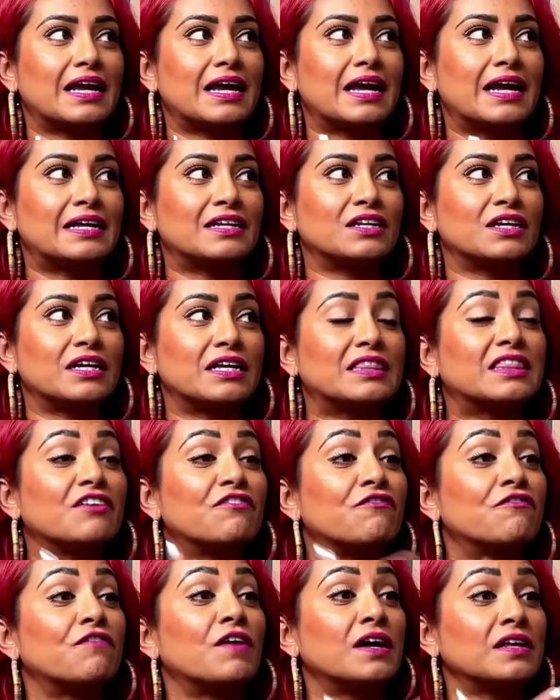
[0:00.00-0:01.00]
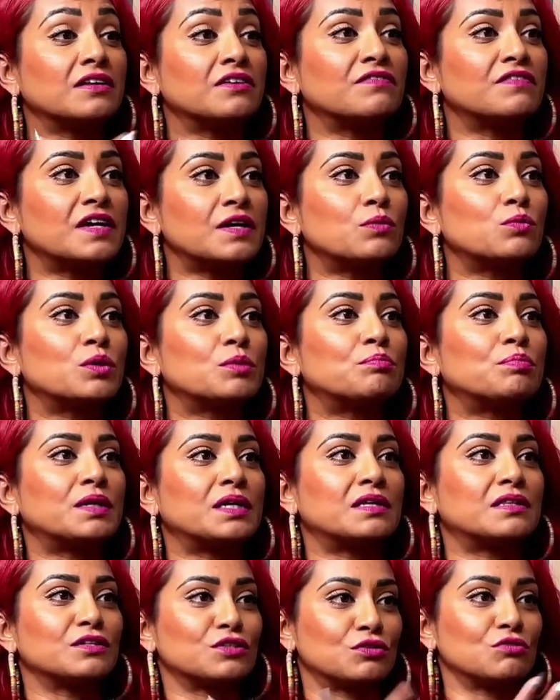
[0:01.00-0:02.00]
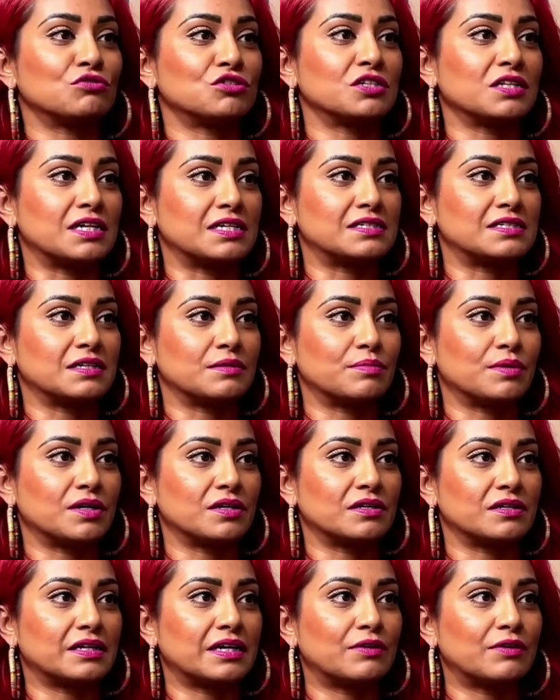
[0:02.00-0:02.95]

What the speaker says: And the fun of it would be the socializing part.